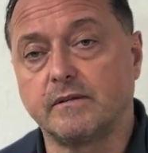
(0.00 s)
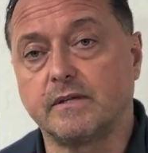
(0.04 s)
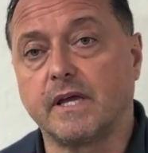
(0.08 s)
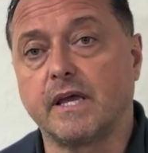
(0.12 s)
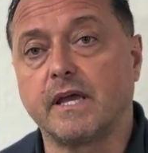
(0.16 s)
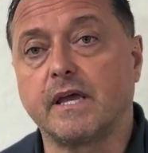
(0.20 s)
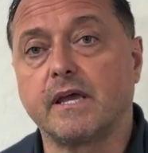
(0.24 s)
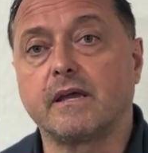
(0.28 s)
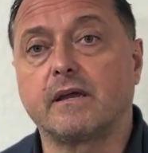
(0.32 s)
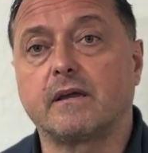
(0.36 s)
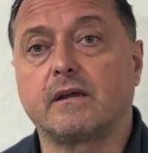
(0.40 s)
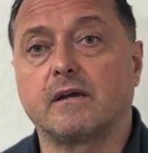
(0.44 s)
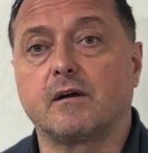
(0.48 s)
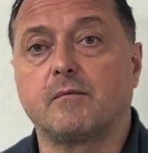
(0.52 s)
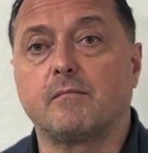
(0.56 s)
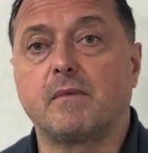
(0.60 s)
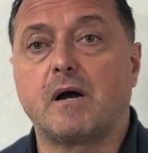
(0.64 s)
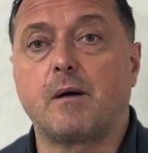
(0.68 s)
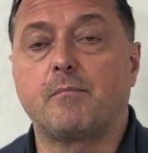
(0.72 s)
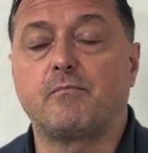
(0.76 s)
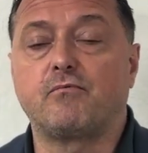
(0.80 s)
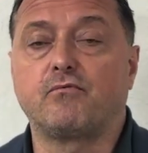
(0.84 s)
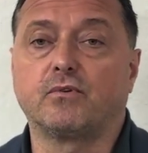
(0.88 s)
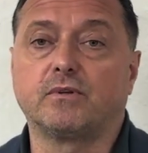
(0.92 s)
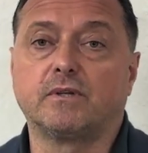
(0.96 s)
They come
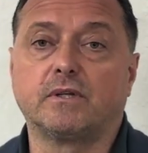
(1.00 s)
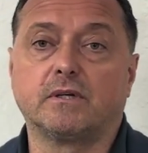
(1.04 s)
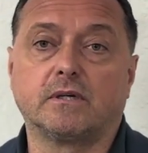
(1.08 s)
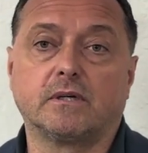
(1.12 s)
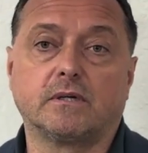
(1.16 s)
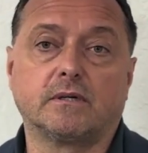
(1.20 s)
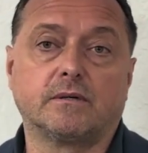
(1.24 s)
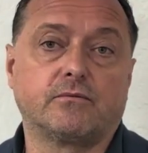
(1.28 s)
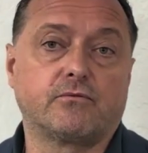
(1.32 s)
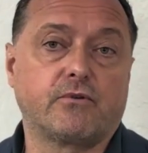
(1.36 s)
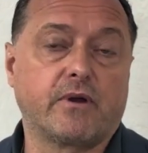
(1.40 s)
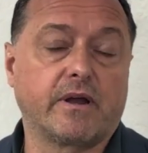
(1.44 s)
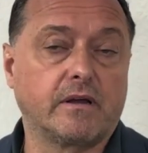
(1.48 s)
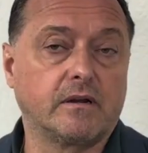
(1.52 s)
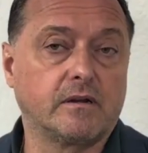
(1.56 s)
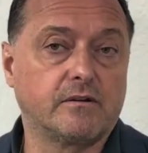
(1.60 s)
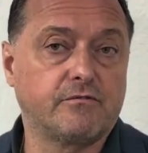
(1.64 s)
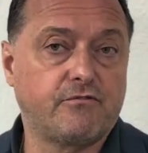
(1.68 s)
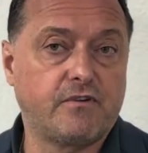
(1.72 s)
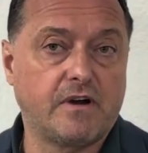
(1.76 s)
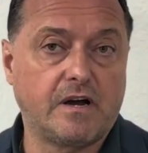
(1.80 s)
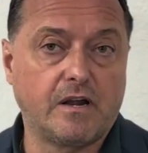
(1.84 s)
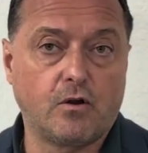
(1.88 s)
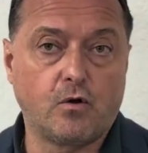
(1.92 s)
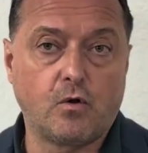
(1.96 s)
up for the regular
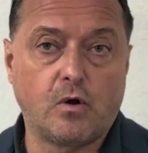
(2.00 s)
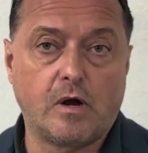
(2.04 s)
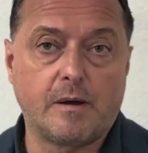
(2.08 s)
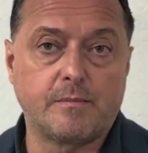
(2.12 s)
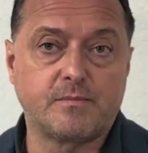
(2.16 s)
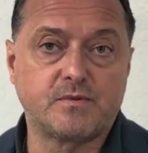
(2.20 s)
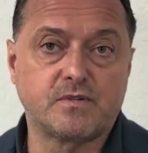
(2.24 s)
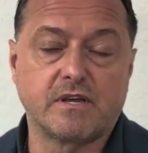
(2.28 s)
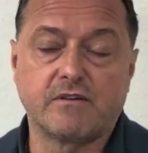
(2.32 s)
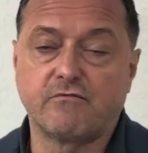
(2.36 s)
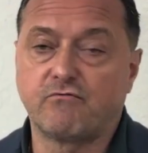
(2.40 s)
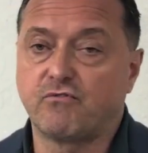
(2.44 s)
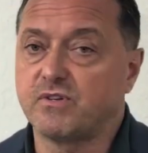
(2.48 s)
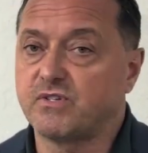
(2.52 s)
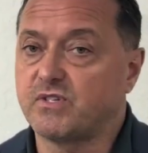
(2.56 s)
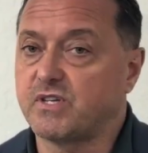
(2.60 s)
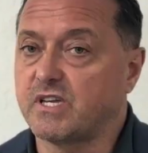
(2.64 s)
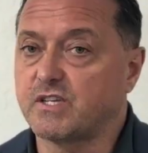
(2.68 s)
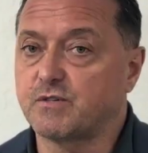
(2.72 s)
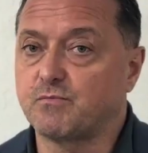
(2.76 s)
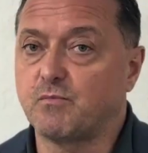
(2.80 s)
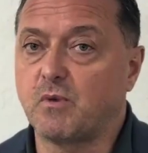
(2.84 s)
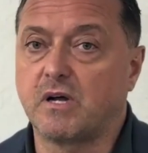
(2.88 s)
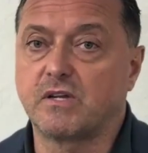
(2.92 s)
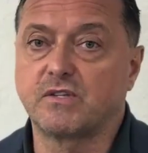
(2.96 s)
follow-ups every
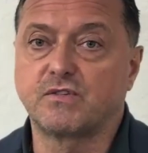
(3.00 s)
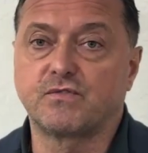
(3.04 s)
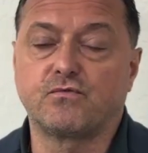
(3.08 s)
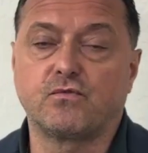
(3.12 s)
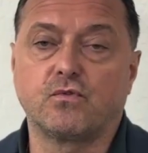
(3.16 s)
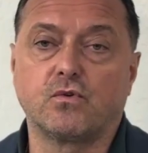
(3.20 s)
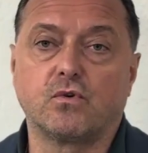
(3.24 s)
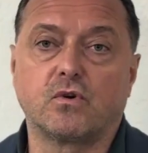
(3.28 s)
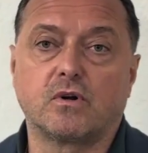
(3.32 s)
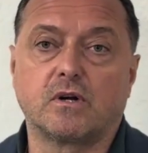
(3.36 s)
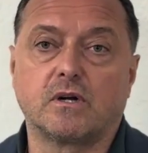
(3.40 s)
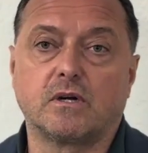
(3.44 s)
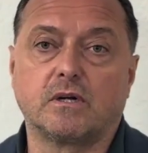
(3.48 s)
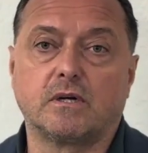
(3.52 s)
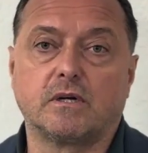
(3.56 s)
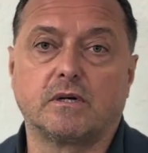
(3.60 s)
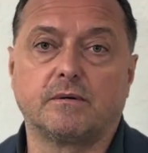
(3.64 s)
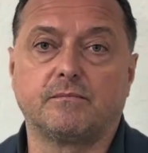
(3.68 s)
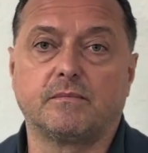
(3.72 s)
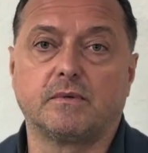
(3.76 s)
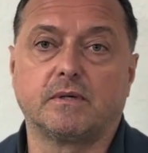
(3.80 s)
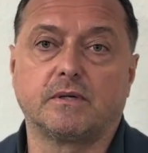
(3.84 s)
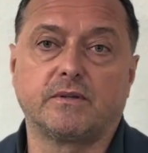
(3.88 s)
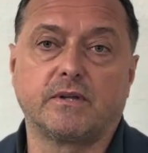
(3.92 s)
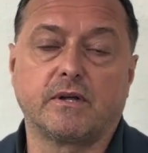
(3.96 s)
6 months
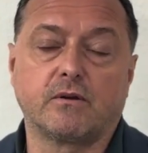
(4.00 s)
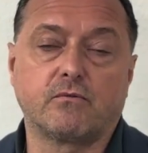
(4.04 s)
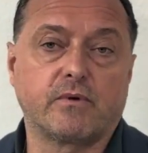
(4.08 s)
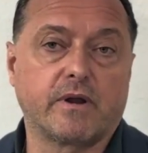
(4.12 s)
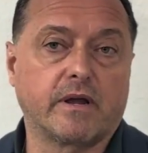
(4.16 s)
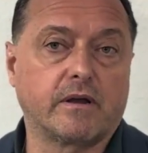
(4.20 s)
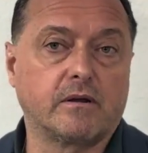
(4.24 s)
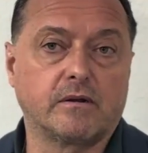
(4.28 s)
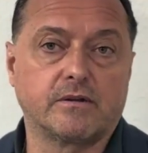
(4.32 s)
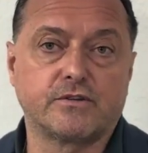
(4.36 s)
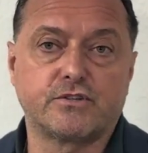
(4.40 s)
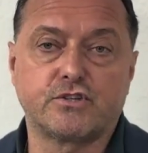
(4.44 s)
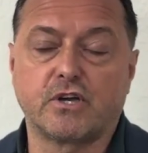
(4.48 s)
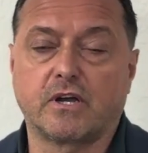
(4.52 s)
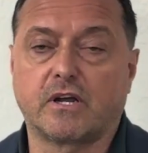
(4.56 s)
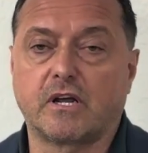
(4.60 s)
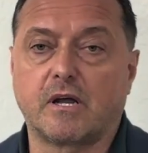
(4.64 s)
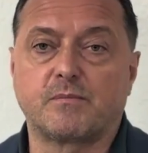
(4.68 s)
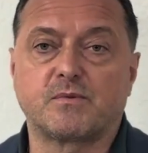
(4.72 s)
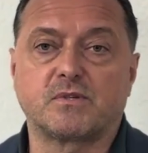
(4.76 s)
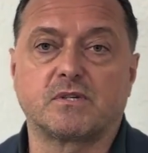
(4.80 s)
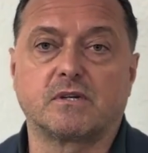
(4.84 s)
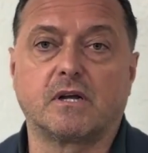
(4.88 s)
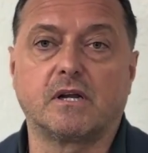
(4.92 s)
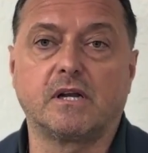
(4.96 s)
for their regular
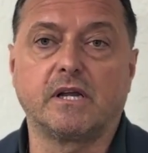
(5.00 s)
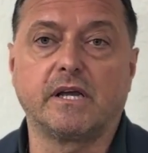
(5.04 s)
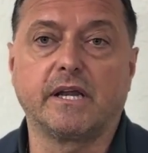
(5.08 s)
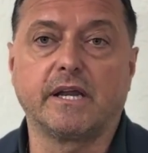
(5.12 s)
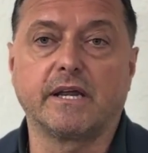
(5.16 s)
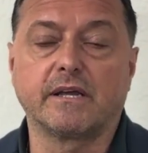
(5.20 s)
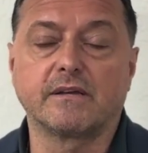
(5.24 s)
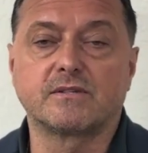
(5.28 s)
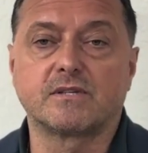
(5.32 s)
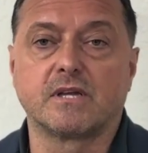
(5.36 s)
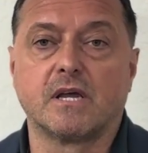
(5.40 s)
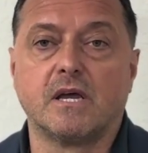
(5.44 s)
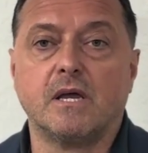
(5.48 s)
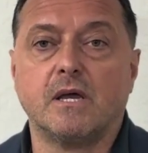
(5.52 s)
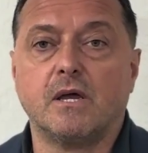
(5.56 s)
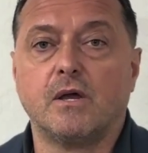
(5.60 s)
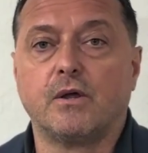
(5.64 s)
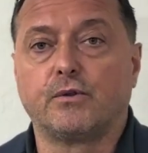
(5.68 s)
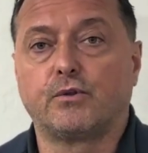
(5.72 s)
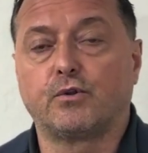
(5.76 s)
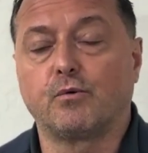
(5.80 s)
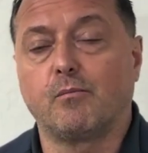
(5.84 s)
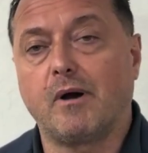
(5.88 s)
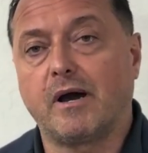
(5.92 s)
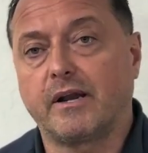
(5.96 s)
checkups and cleanings
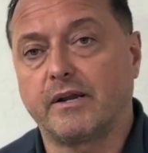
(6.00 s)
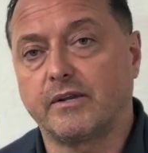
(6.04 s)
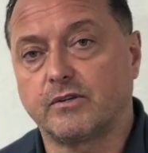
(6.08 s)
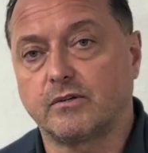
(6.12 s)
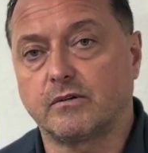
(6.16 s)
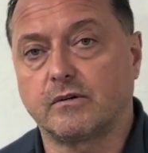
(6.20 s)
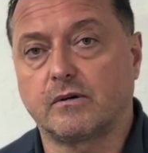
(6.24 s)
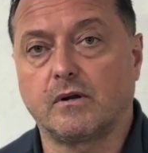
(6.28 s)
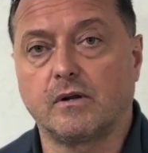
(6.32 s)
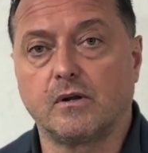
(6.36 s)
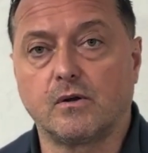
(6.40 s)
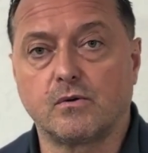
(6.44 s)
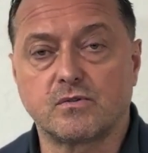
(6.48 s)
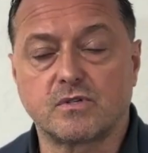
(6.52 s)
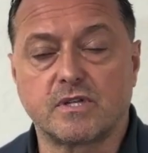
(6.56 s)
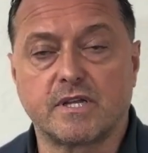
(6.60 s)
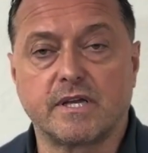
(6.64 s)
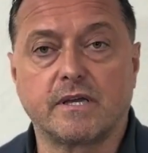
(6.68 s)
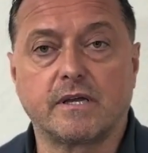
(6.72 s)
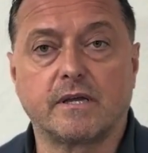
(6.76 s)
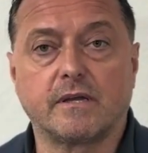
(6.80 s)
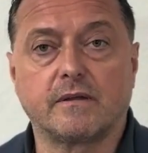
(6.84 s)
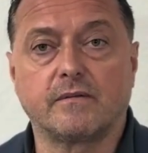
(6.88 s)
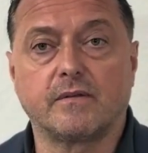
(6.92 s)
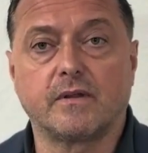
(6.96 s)
to monitor
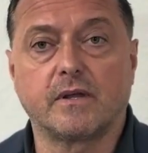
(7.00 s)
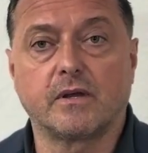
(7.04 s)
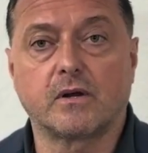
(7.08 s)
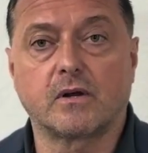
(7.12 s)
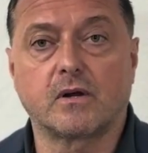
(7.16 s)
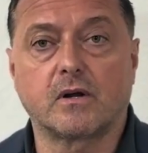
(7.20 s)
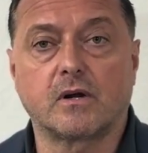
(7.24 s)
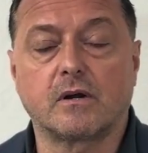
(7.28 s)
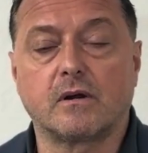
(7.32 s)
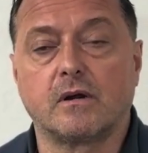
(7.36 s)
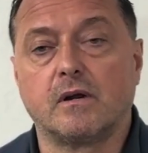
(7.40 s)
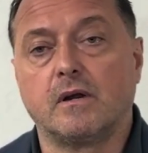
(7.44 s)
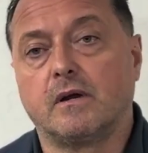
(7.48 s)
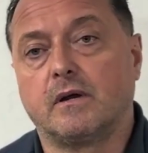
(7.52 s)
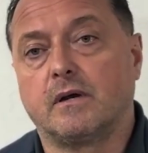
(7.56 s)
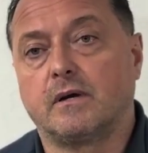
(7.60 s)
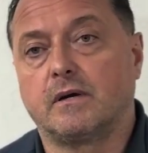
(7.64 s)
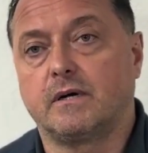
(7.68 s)
closely their